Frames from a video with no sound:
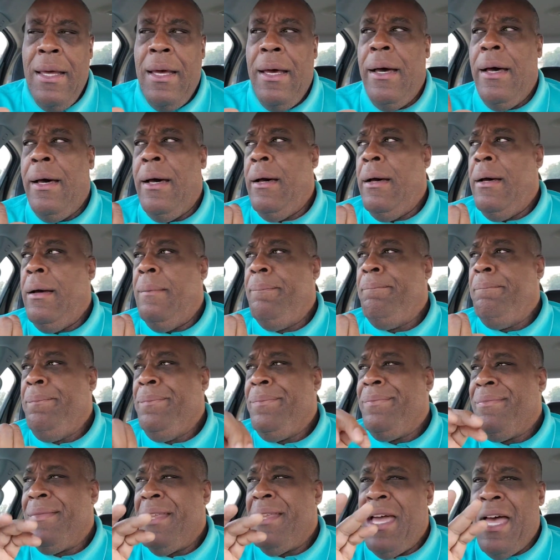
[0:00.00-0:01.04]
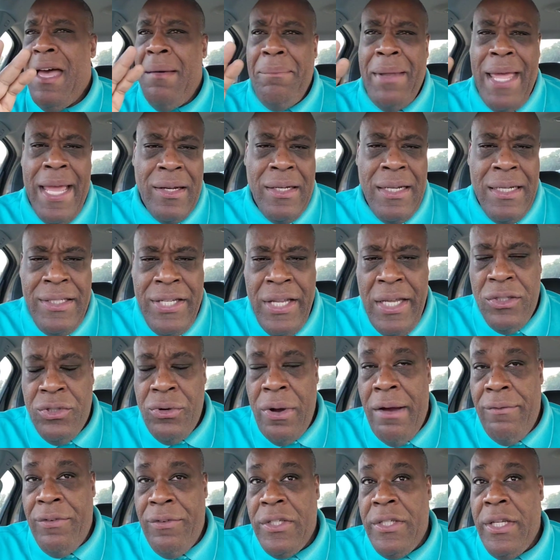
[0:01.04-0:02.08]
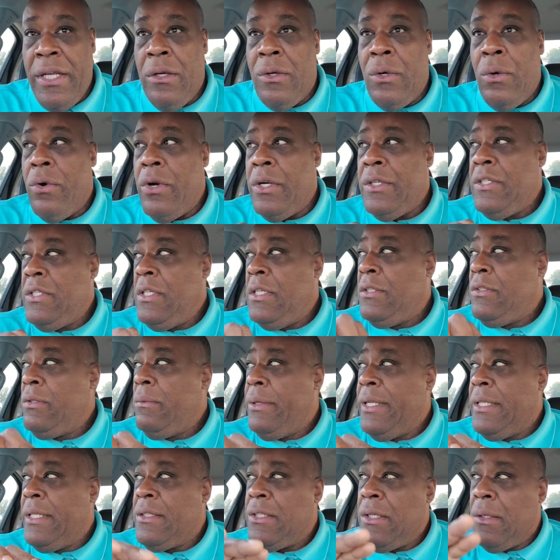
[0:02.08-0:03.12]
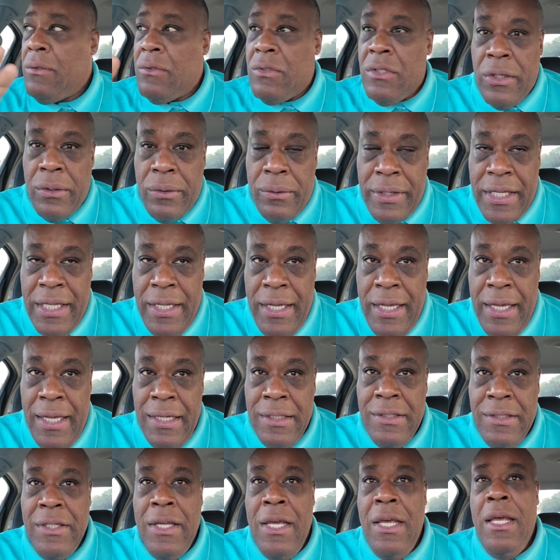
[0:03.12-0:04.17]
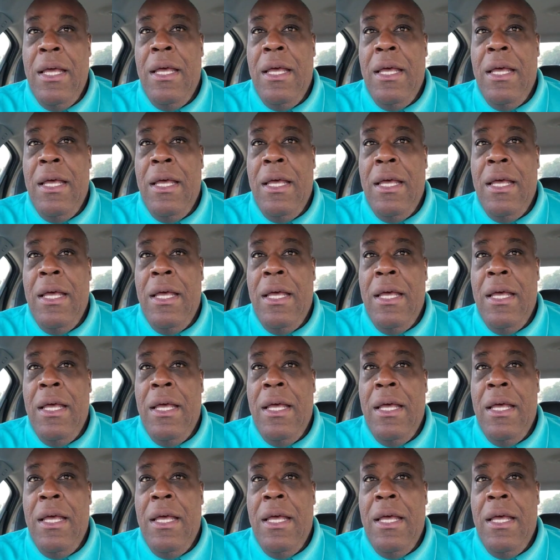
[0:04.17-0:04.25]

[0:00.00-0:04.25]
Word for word: Um, I'm not going to take driver's ed courses with those little kids.